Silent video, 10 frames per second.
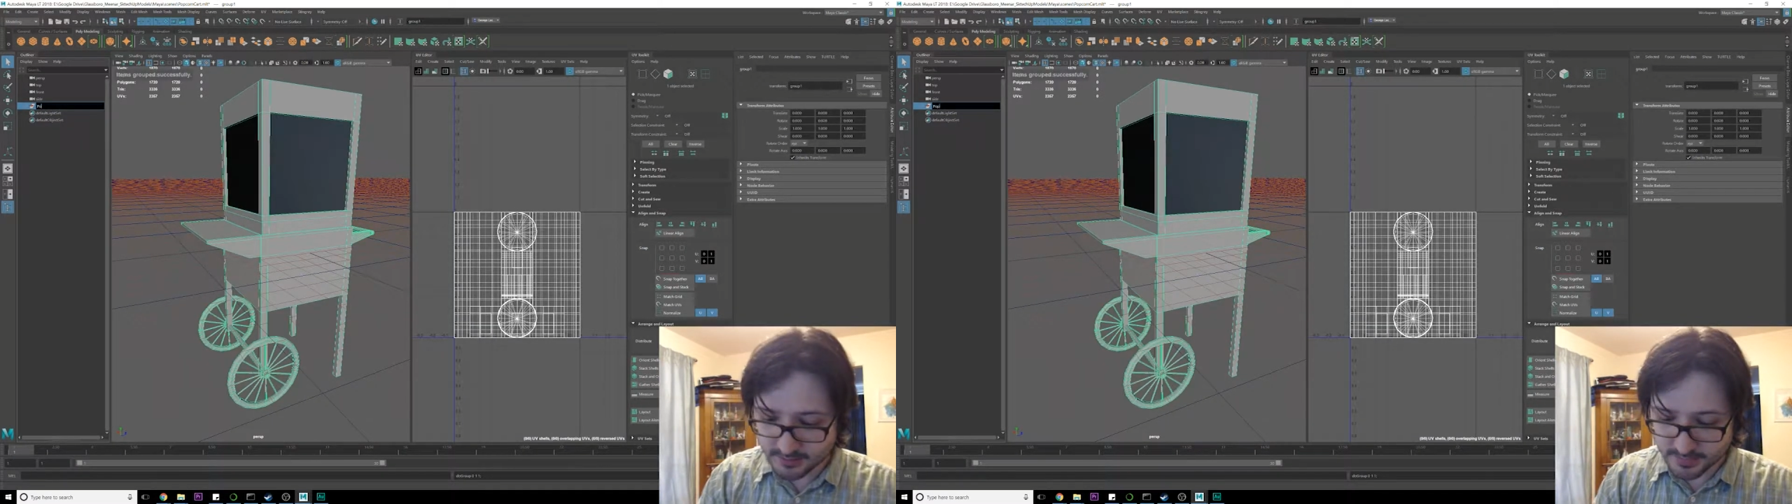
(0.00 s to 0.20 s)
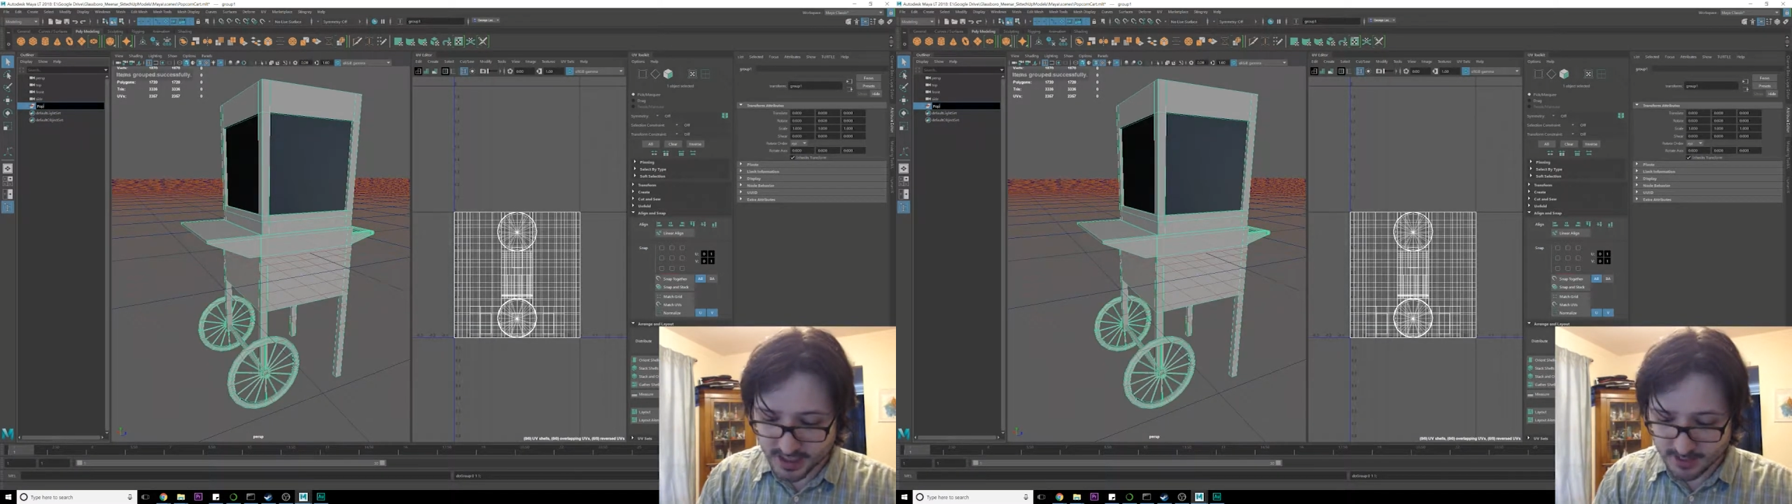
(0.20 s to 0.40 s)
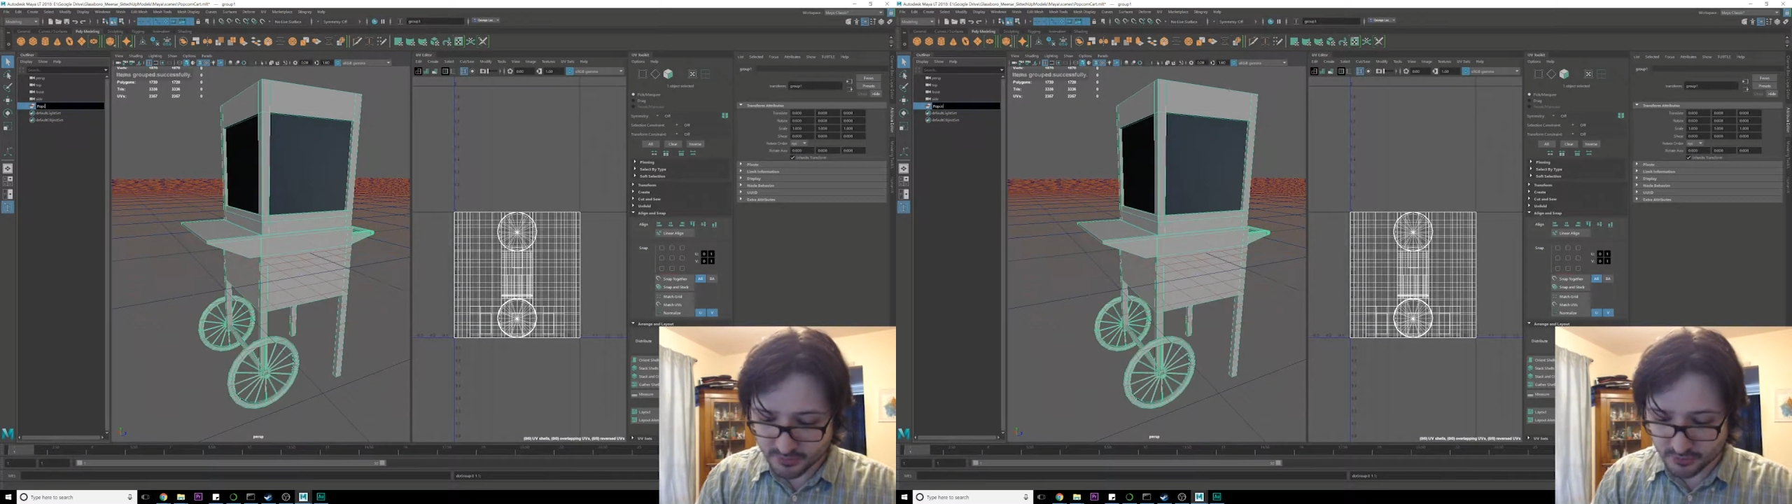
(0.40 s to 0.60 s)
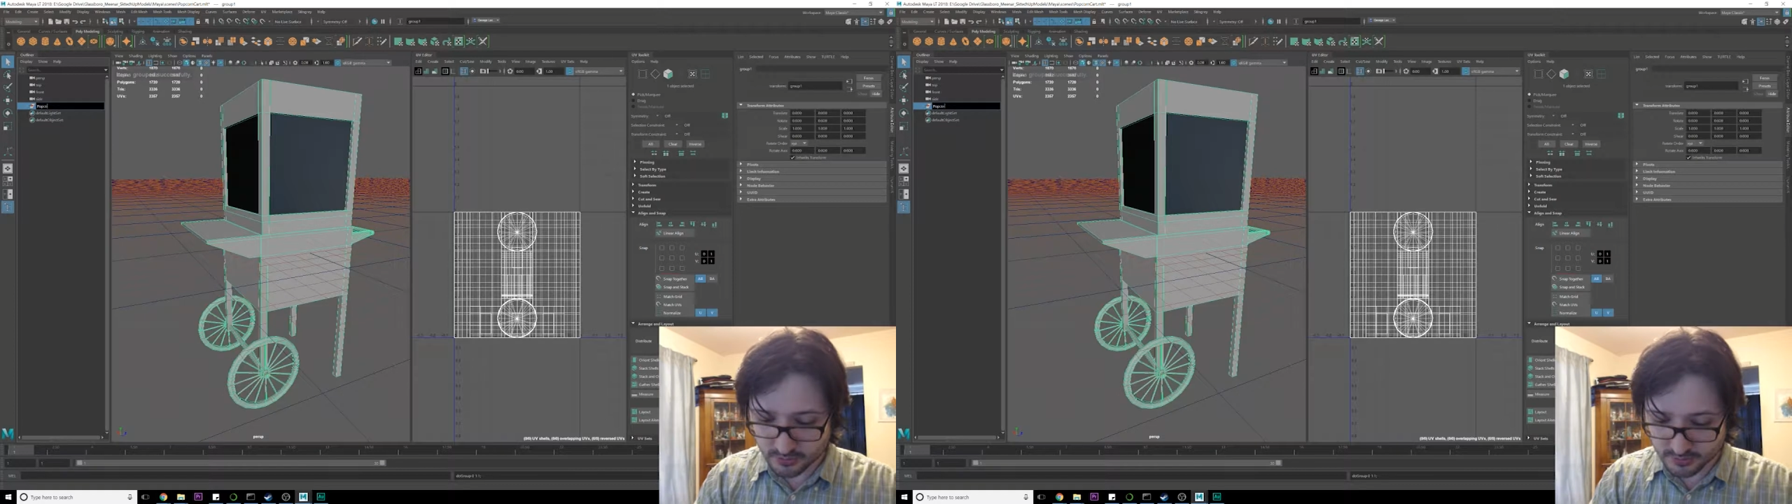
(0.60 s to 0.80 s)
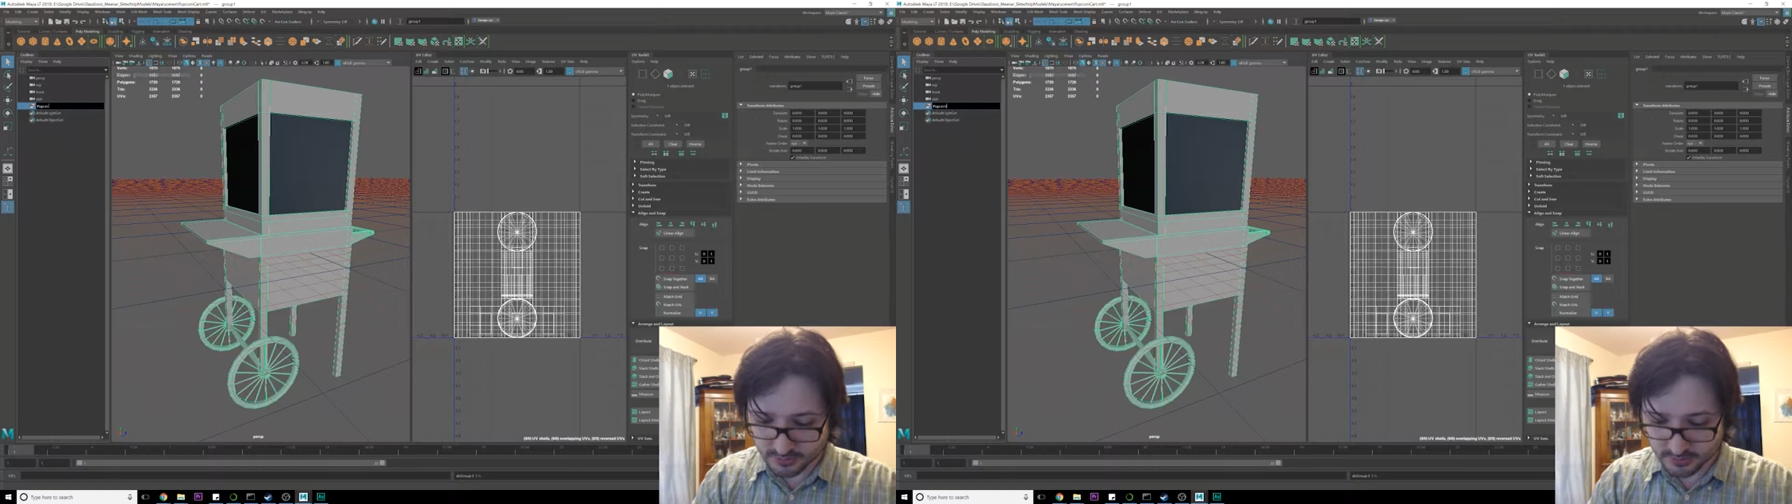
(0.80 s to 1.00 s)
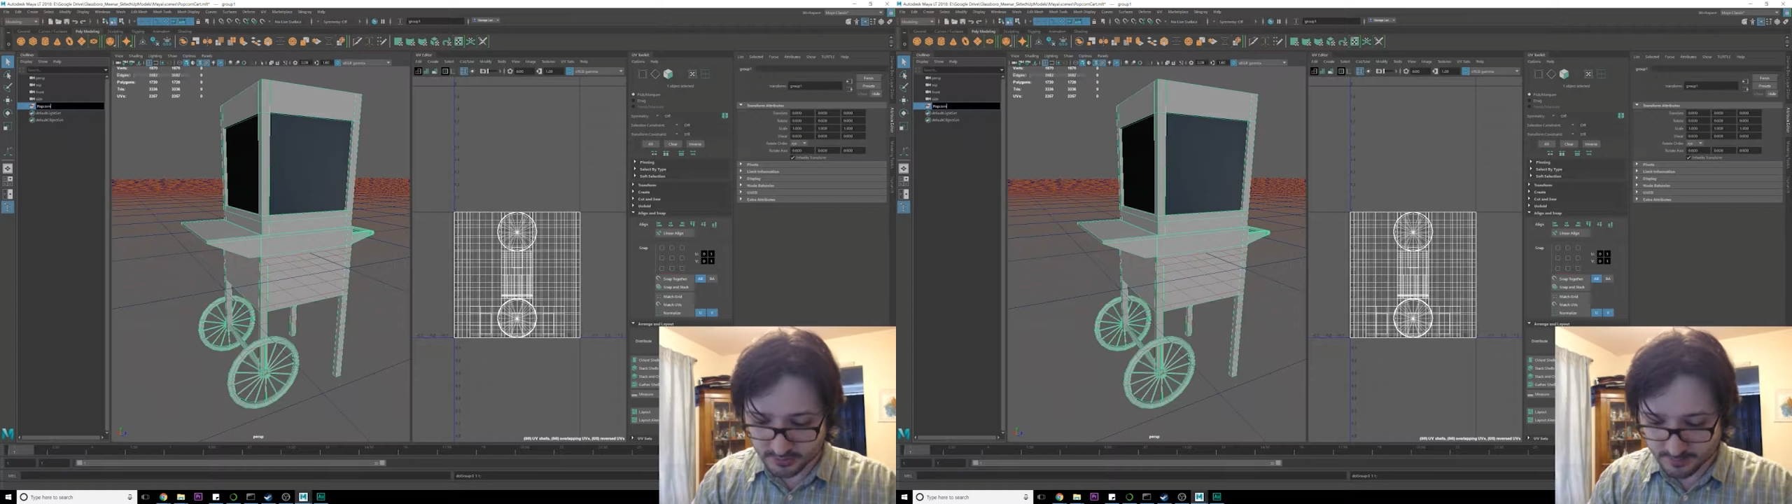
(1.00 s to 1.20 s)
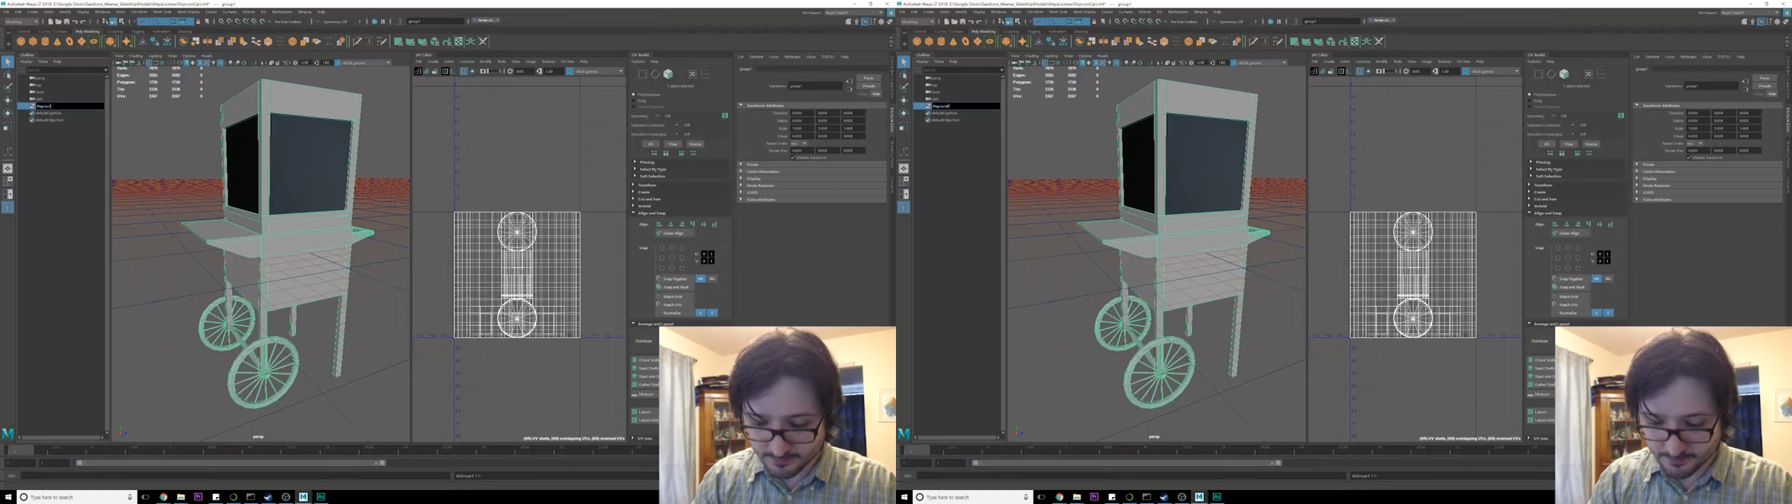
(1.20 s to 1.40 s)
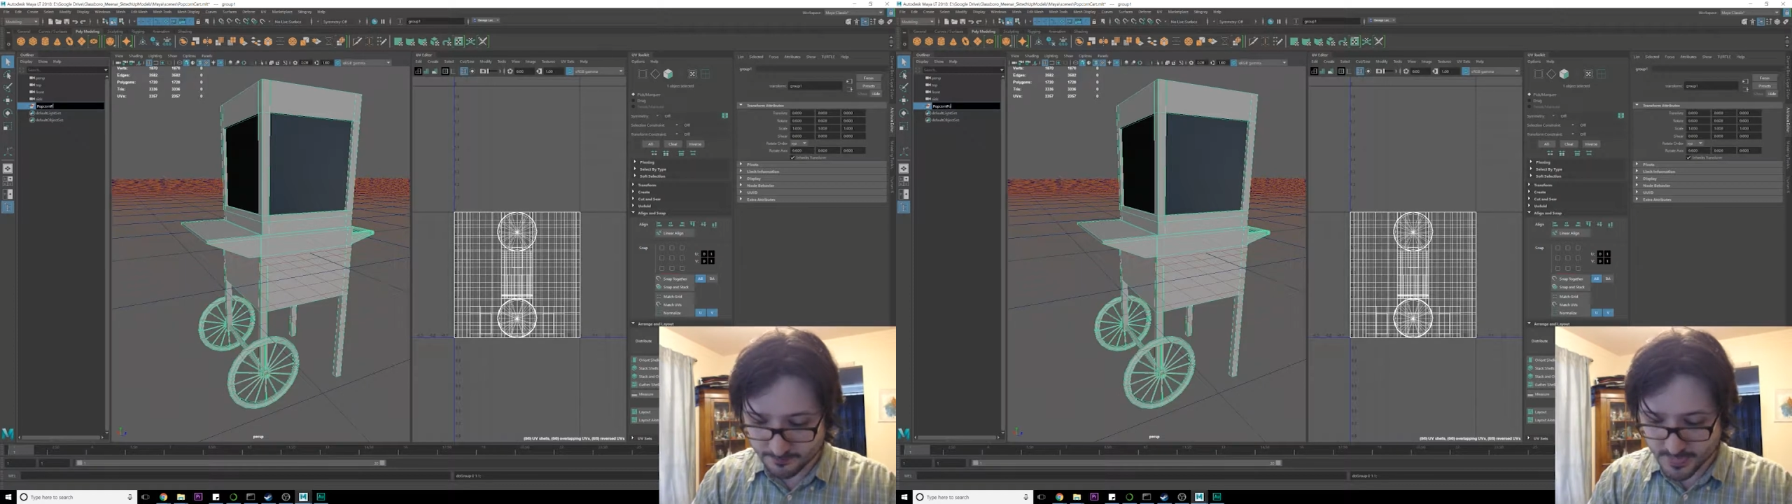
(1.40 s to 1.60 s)
popcorn
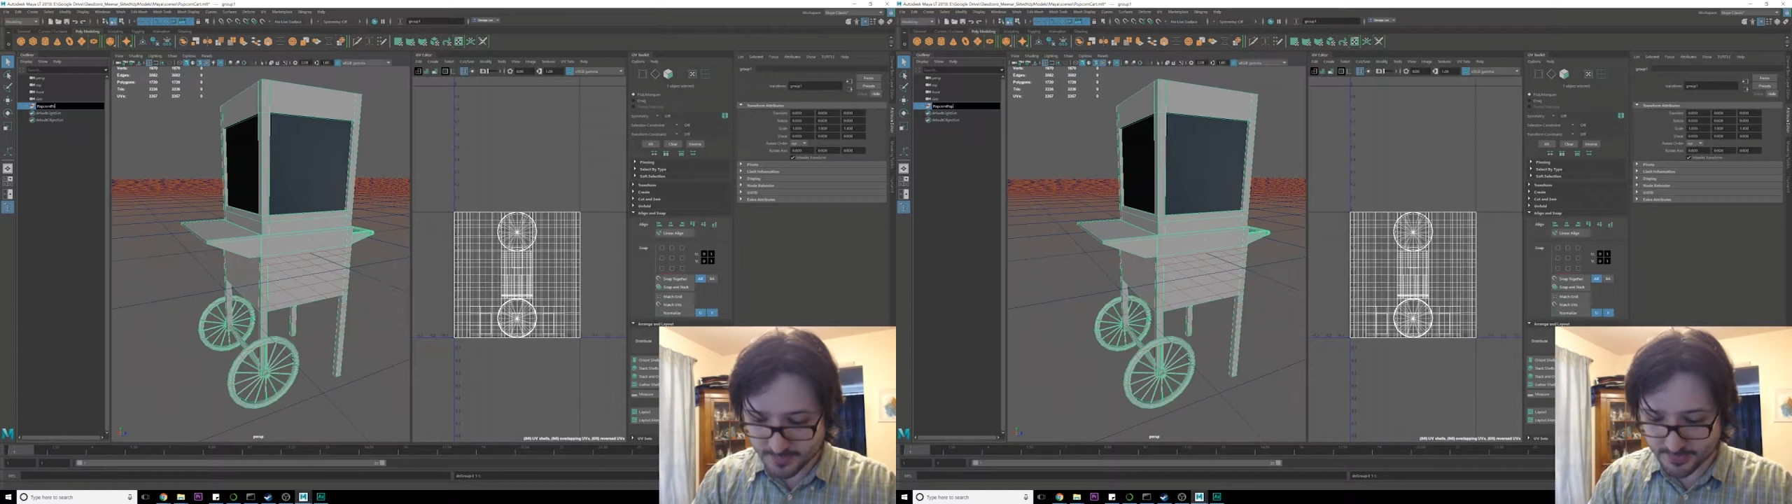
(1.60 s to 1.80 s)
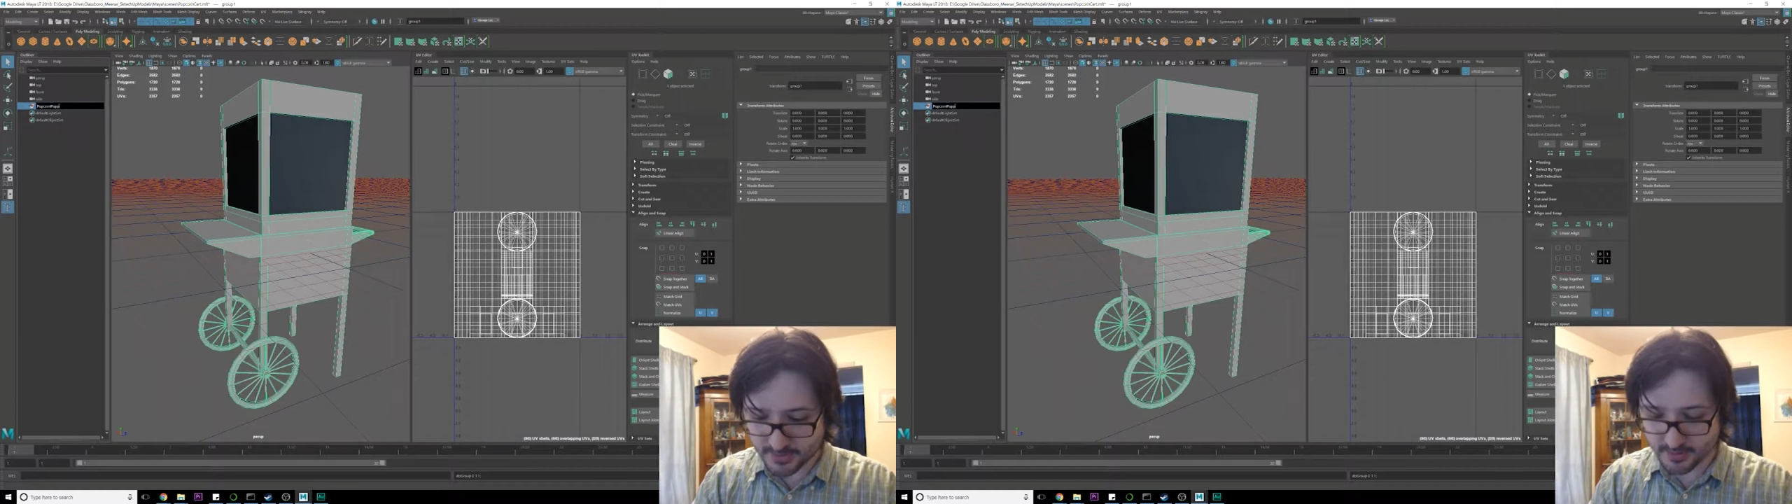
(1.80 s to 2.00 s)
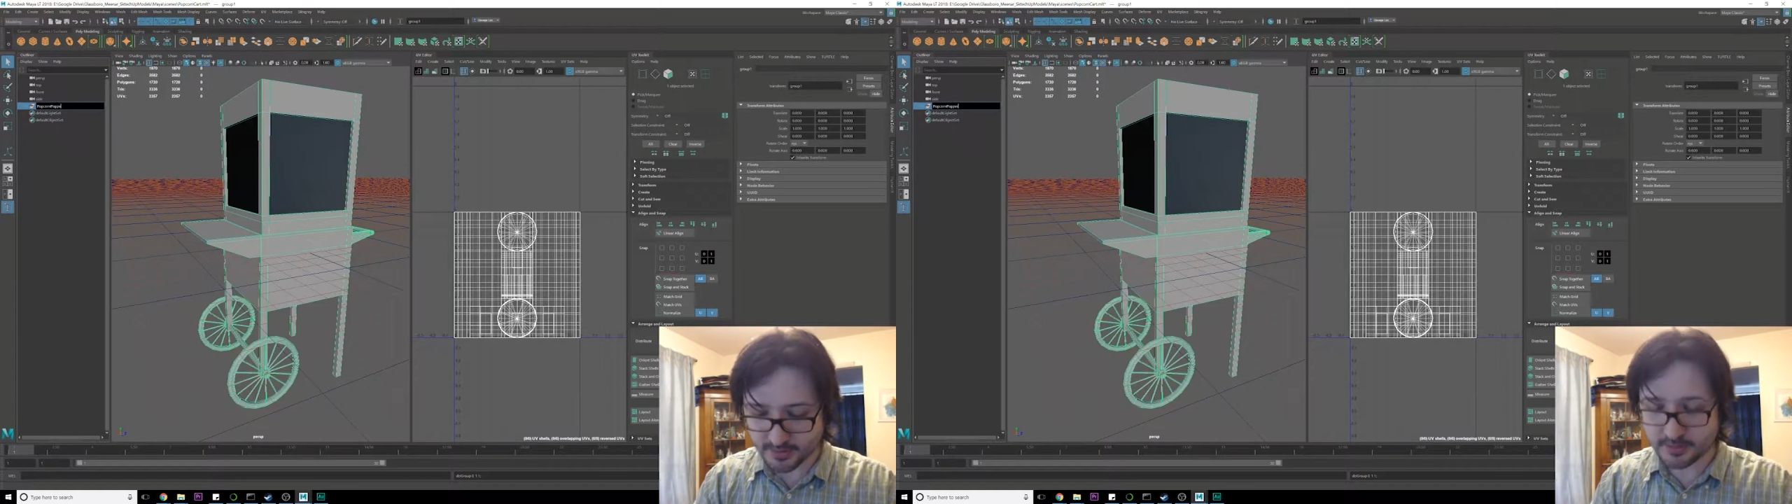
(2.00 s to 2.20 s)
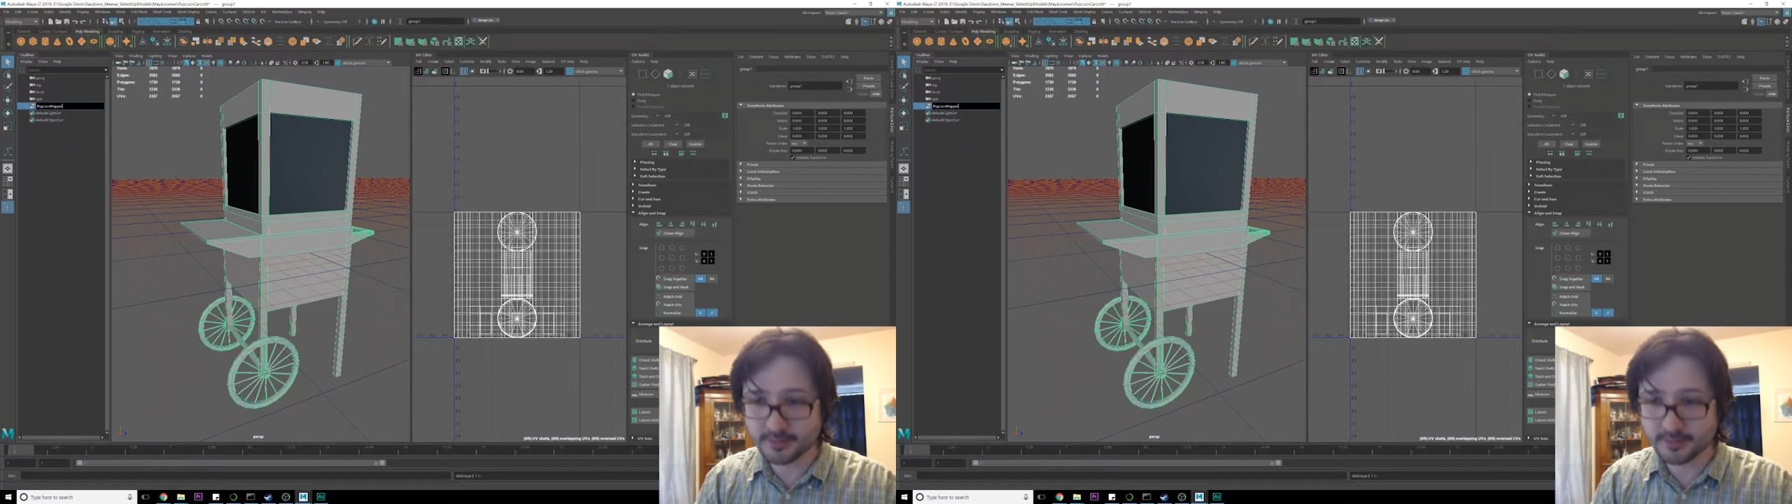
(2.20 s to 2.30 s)
popper.